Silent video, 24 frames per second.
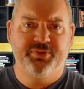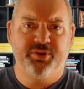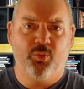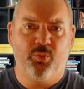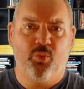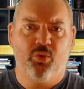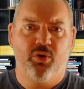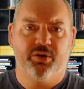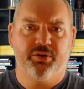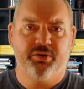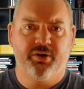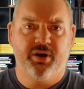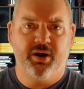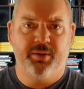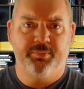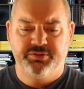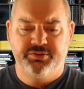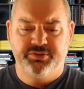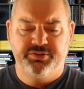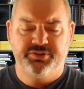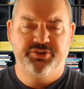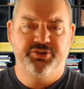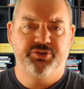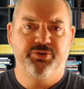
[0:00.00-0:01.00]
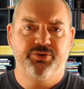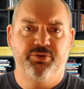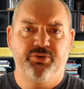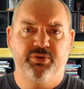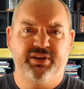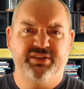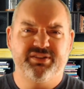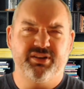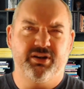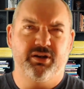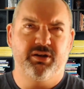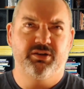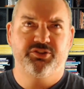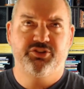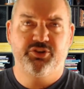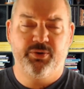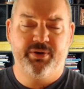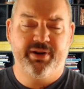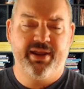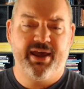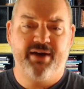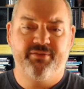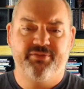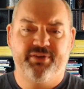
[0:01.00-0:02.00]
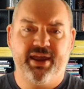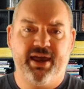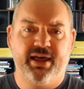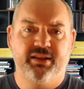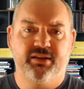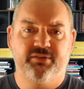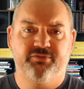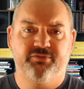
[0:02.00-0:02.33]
the water up to, it's a 2.5 gallon